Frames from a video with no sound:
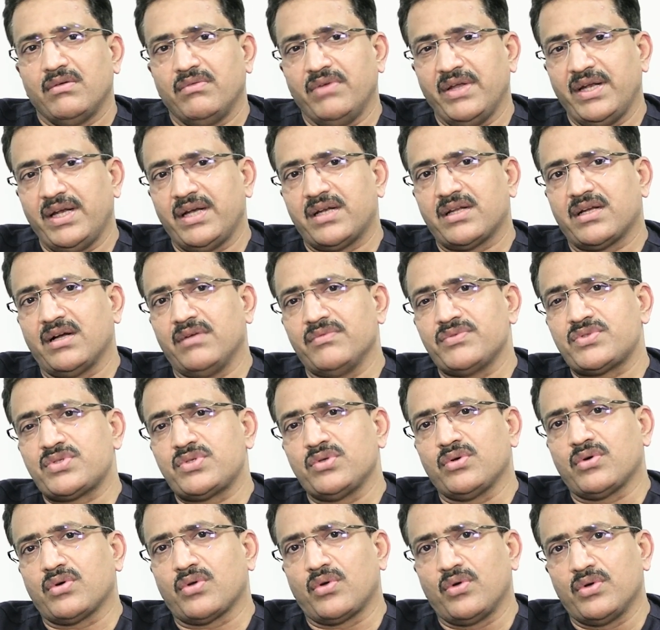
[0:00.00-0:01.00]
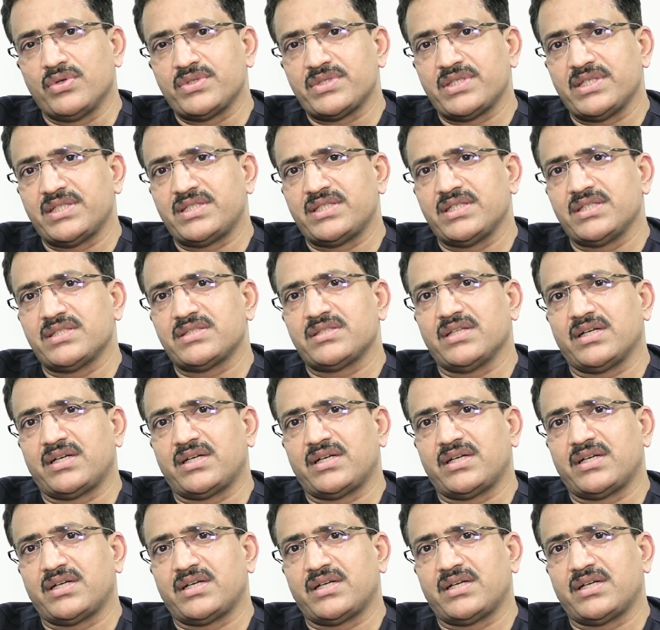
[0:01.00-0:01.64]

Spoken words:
When it comes to Crohn's disease,